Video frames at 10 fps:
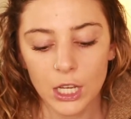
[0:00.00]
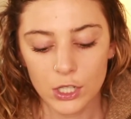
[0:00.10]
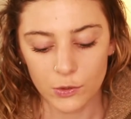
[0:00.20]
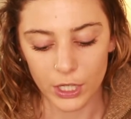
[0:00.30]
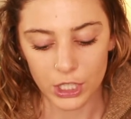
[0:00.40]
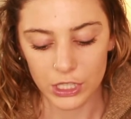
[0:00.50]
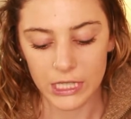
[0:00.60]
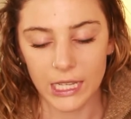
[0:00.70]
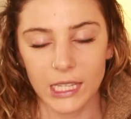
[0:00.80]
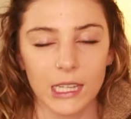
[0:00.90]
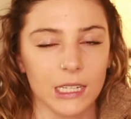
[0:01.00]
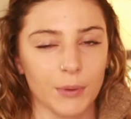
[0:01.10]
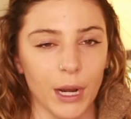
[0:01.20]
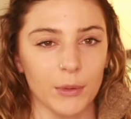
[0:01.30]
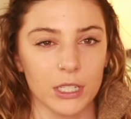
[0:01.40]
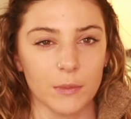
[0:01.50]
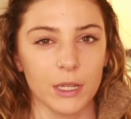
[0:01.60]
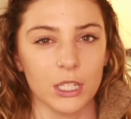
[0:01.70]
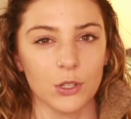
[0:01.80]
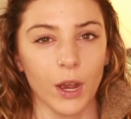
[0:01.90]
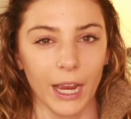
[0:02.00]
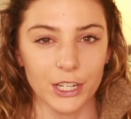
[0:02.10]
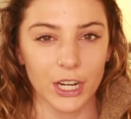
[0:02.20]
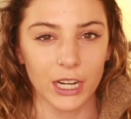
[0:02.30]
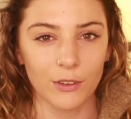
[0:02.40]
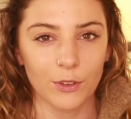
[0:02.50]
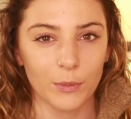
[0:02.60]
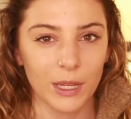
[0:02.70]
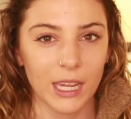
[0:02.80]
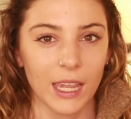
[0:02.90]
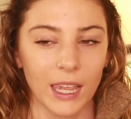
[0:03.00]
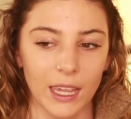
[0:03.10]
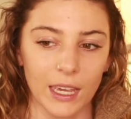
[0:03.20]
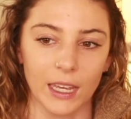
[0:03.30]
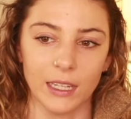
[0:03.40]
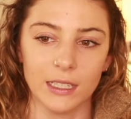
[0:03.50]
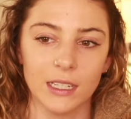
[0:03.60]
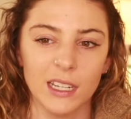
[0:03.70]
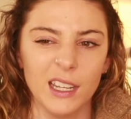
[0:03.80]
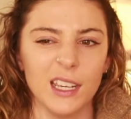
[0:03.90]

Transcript: So I just think that that primer is a bit too hydrating for me and